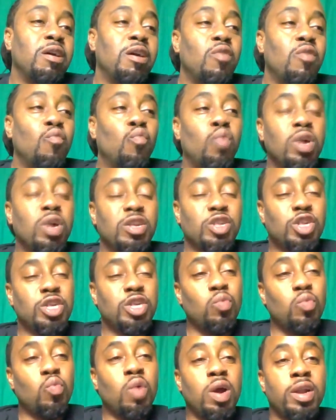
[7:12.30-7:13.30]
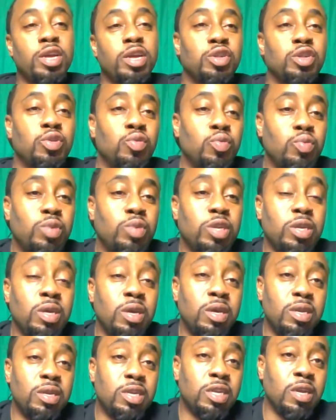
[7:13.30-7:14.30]
what she wanted you
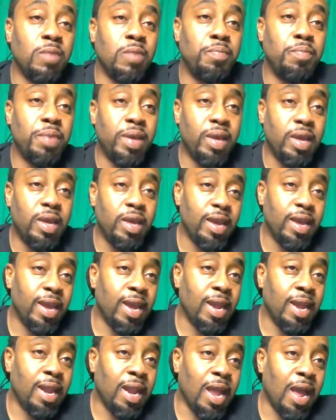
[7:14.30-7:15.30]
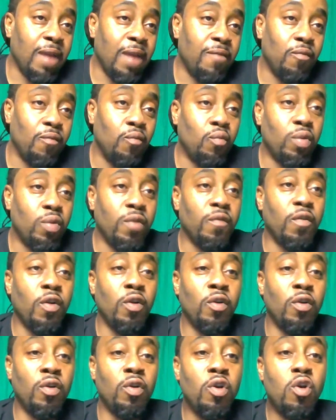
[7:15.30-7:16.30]
to be in life with
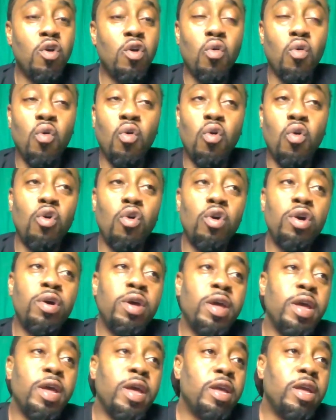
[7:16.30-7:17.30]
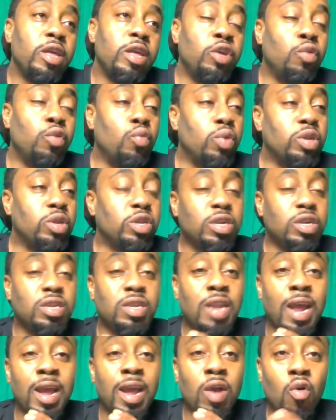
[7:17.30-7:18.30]
her, or you were just
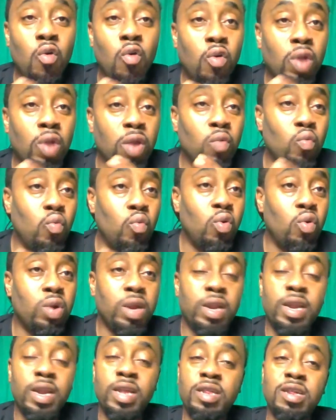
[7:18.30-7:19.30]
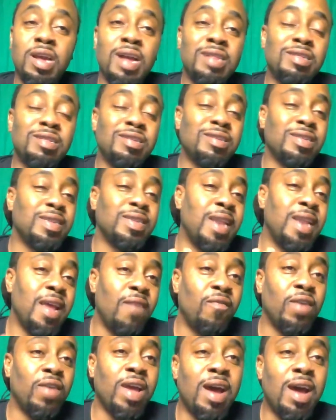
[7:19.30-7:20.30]
like oil and water, that y'all just
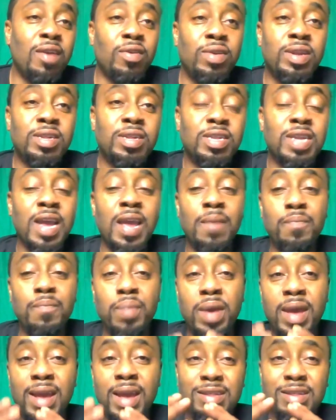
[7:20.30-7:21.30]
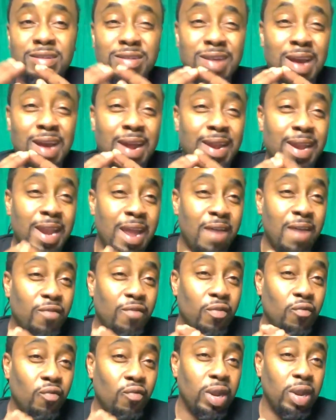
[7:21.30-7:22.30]
never got on the same page, y'all never
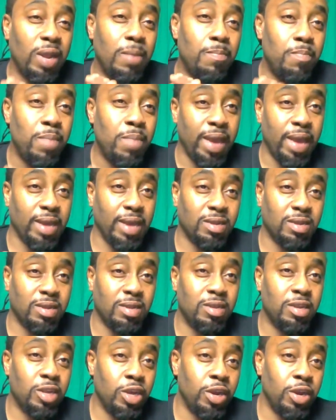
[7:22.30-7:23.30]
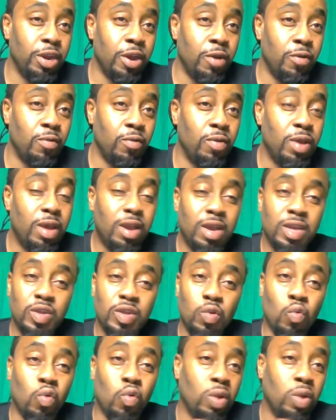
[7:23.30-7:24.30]
really mixed, you know, because
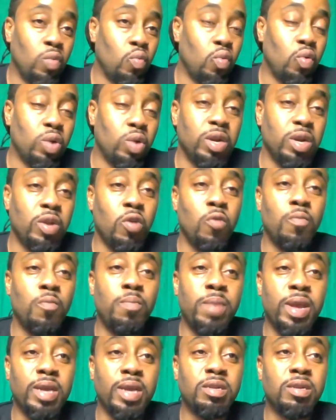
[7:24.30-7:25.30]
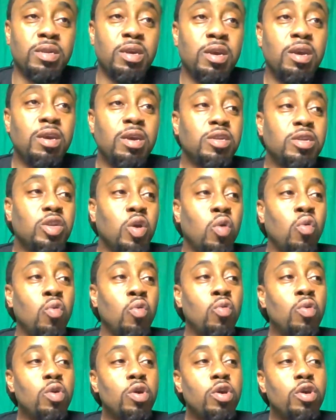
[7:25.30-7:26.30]
oil and water don't mix. So
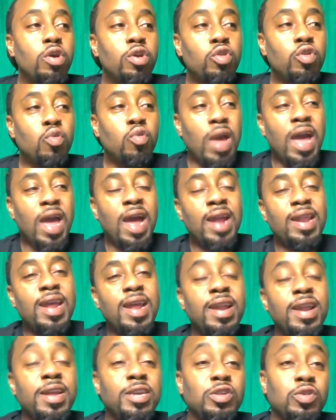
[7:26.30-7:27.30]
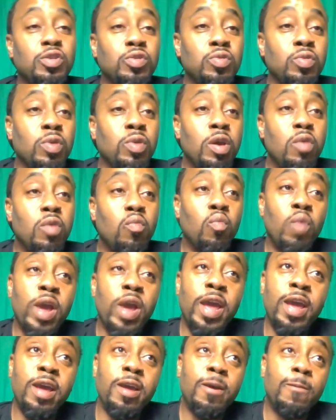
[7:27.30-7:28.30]
you had that issue
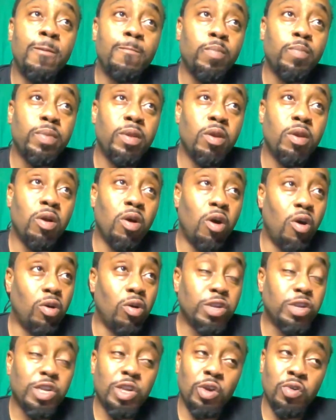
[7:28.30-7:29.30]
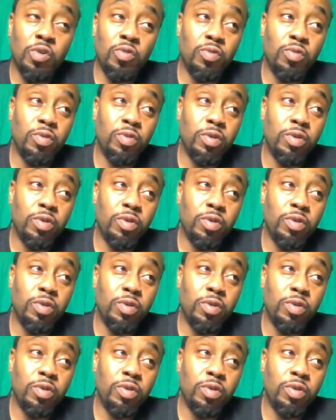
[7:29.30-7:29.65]
where also